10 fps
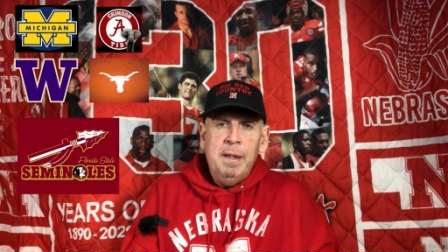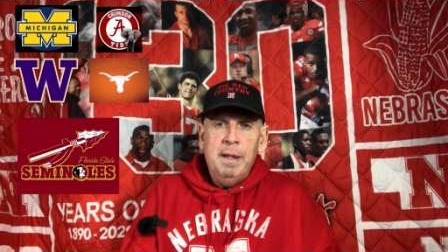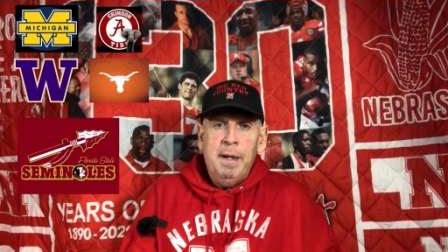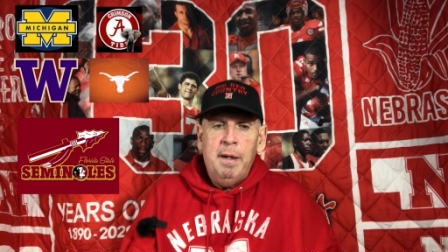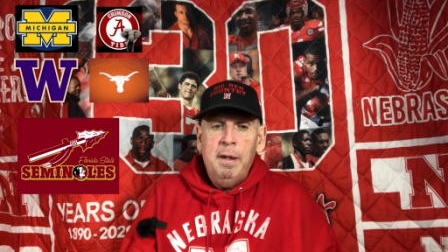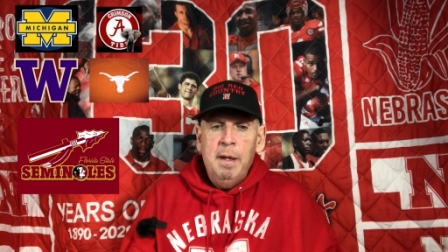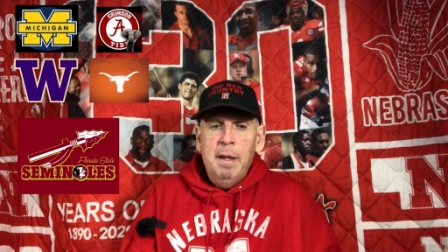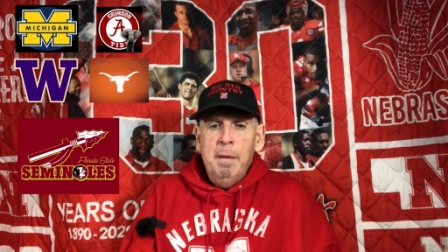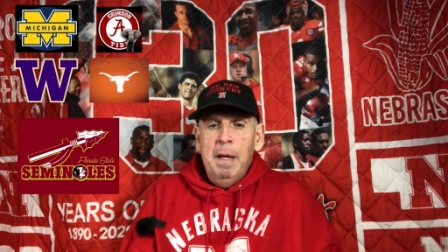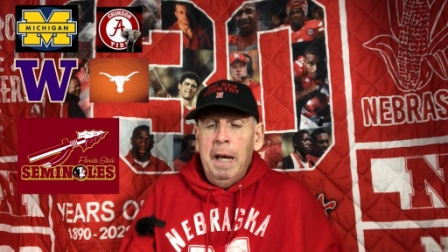in there
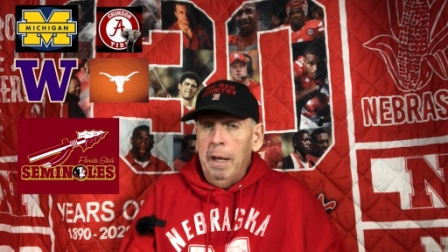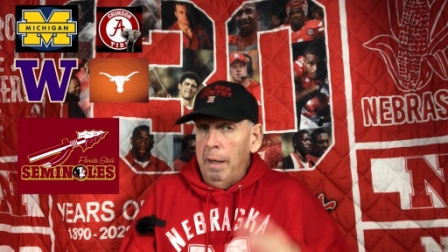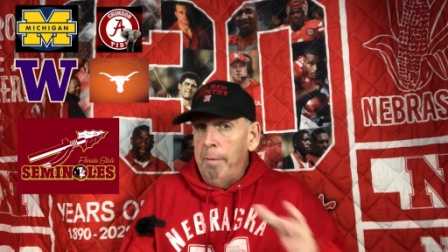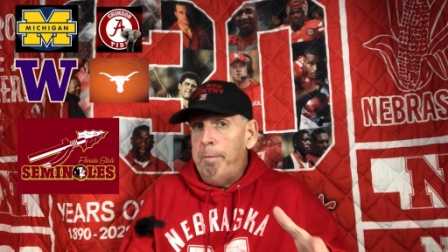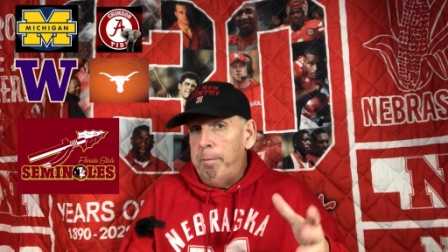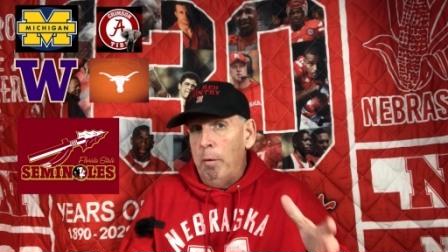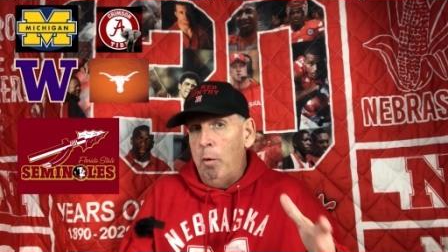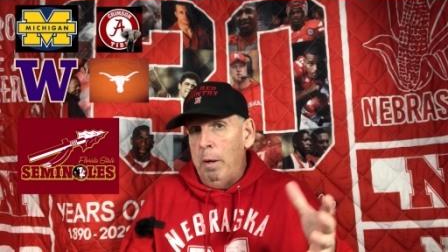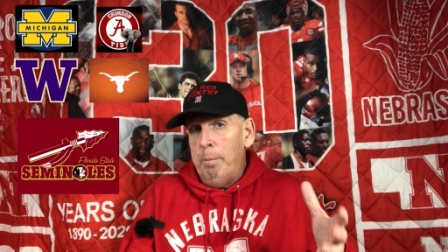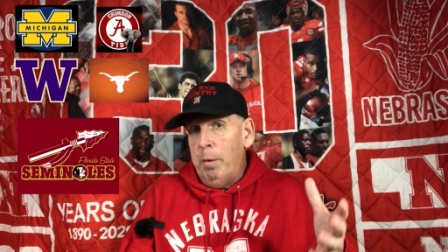and left
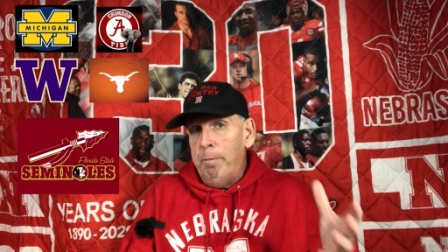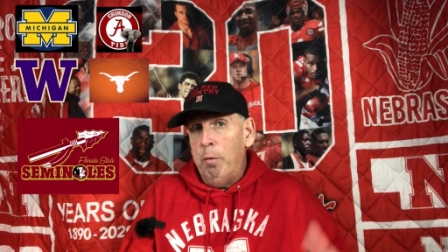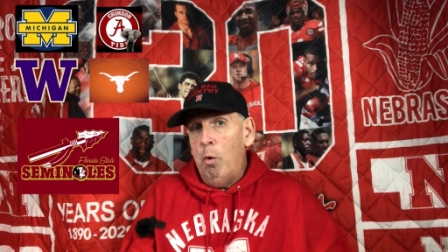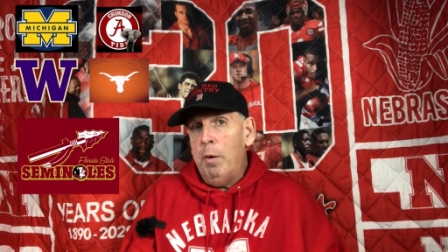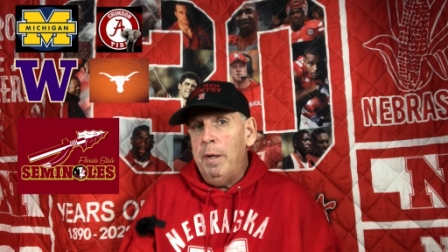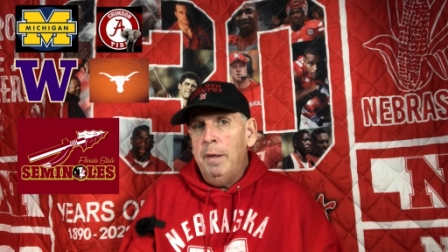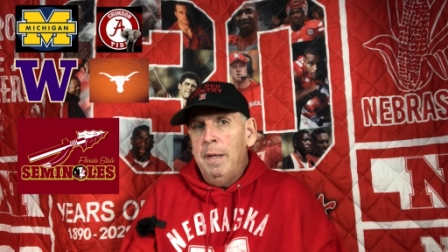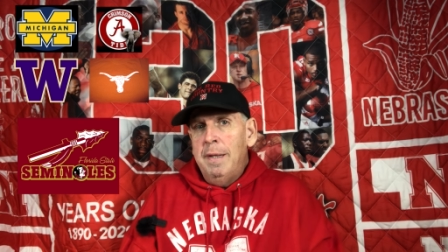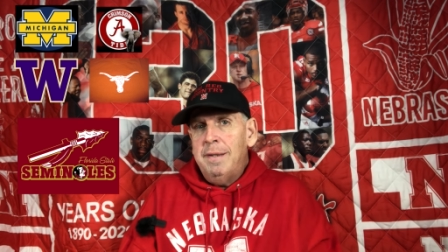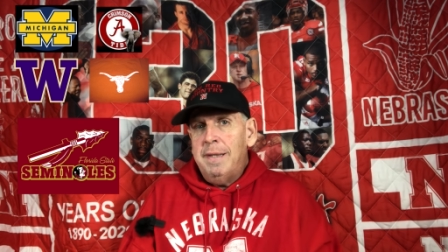and put florida
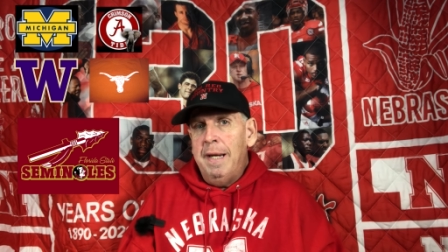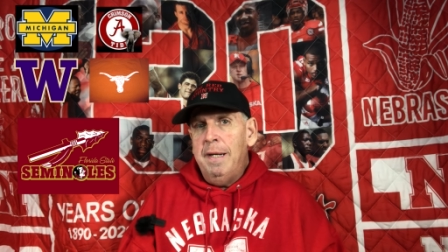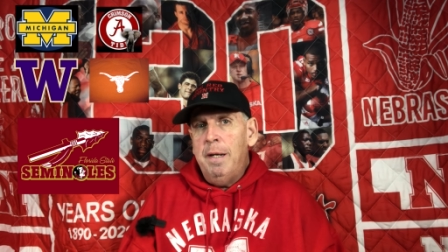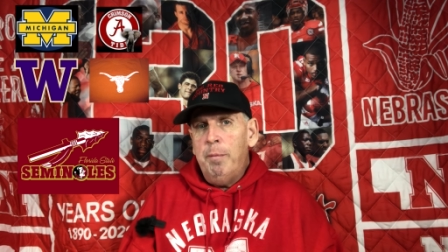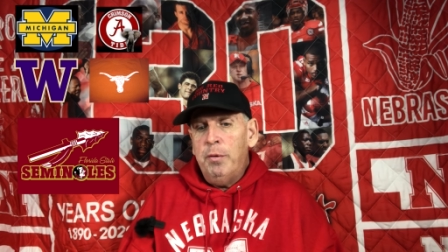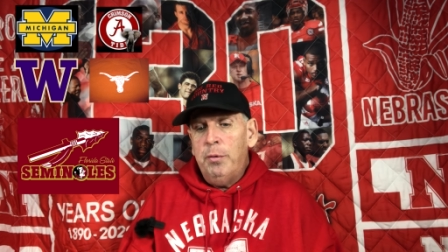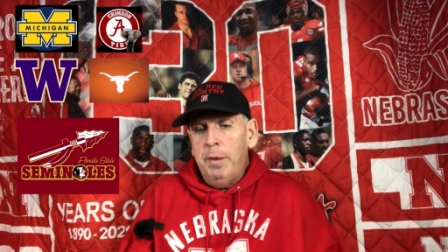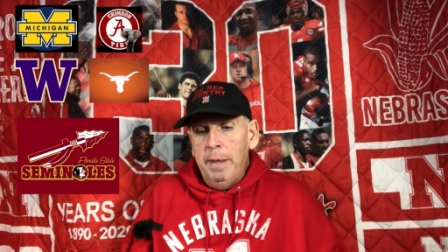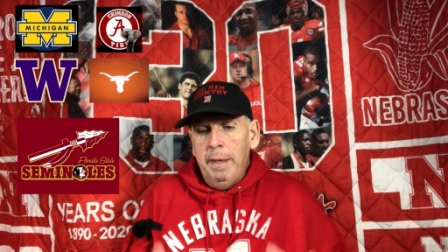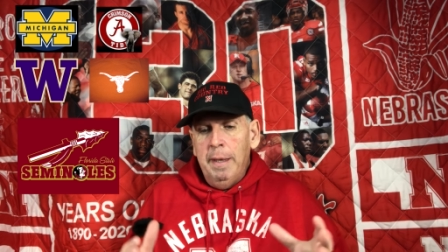State at number
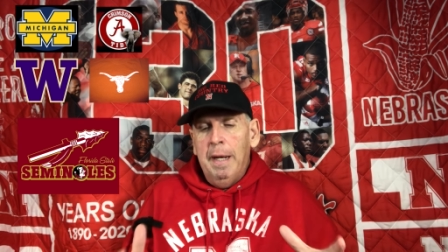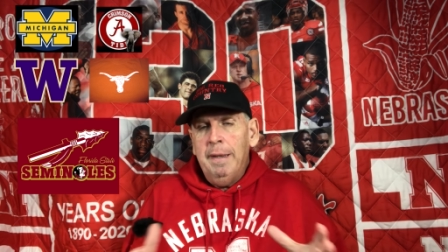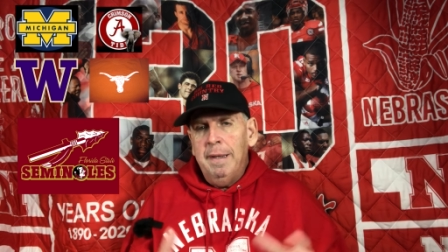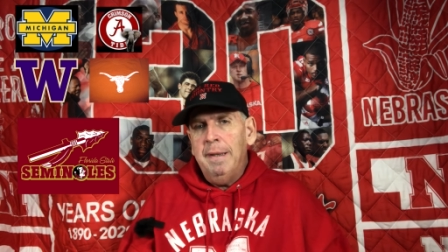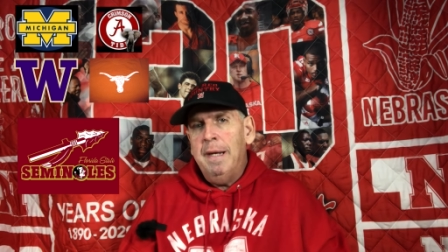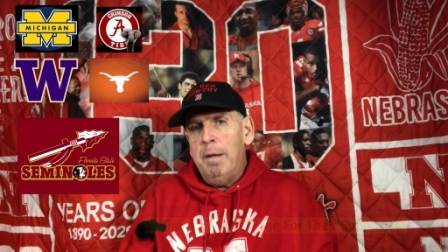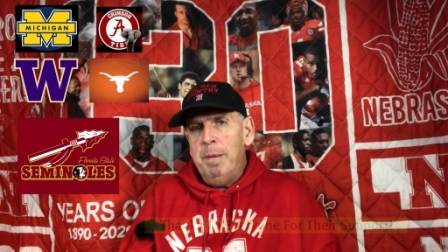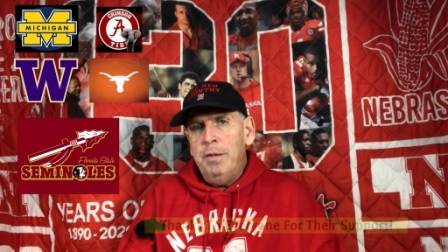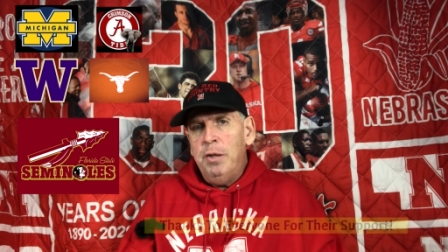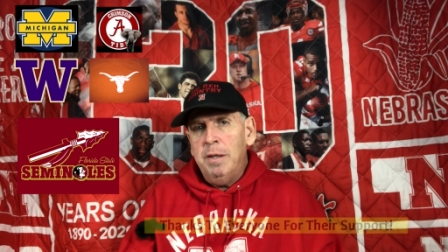three, I think that would have
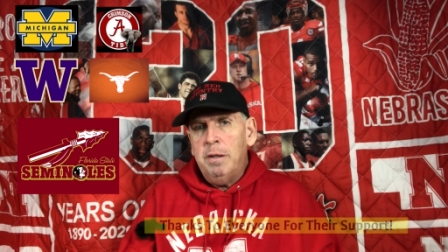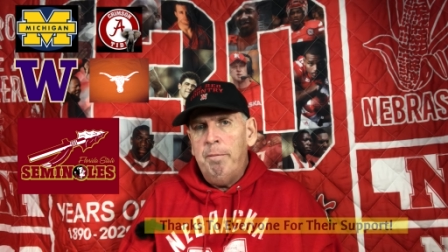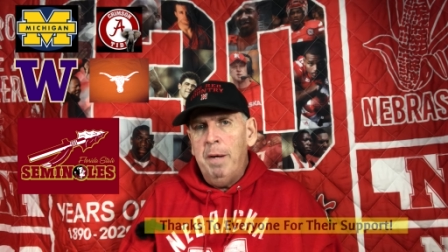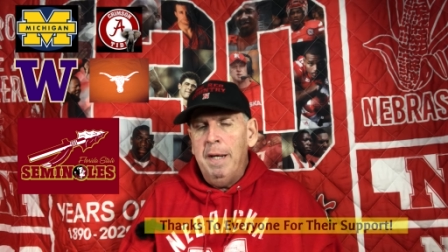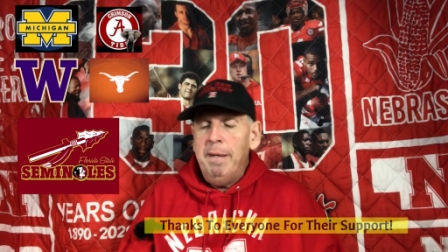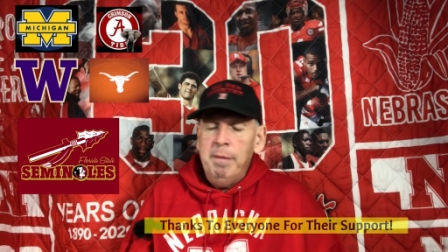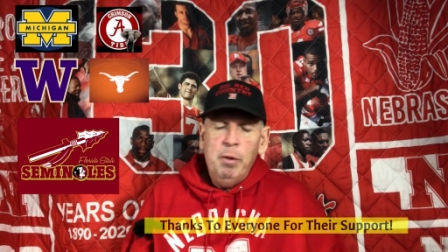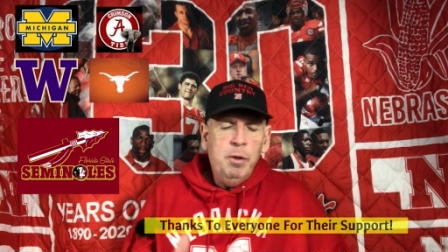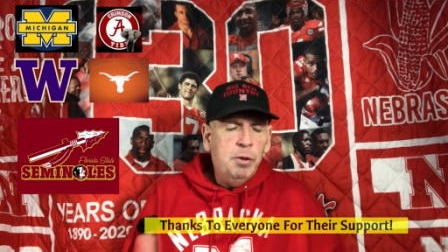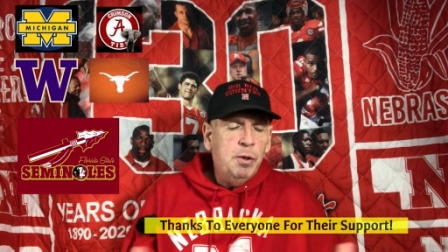been justified, even
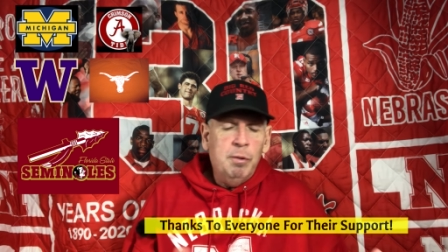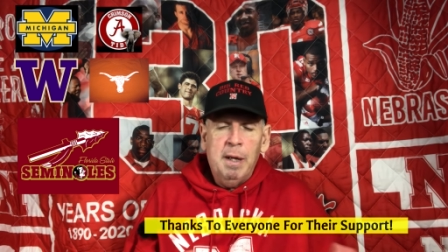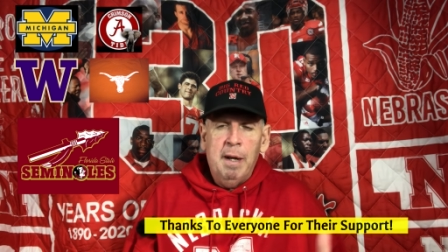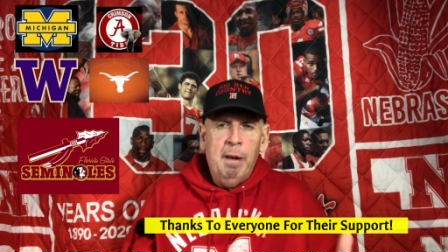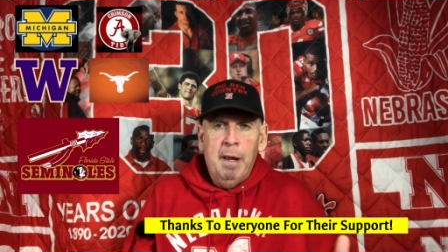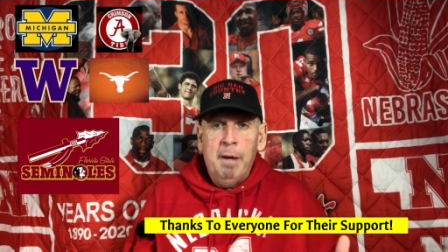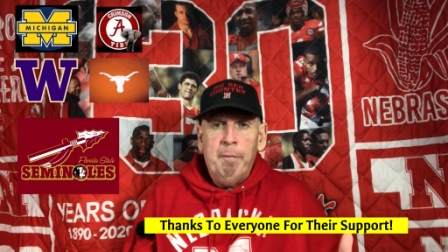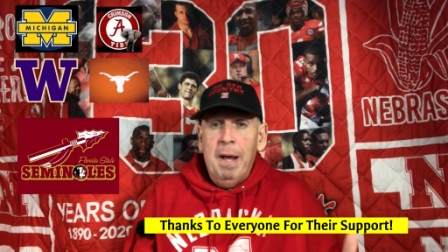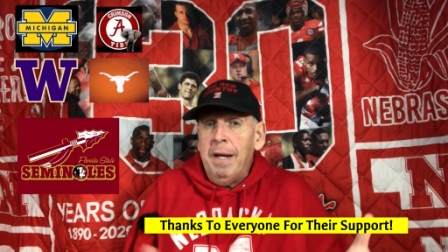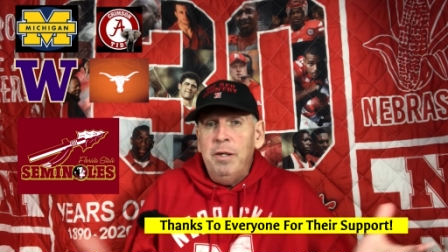though you still got a lot
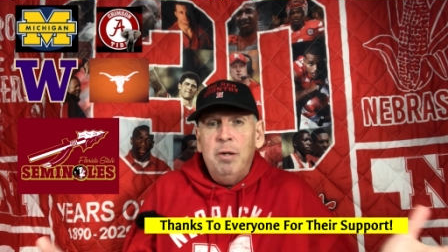of flack.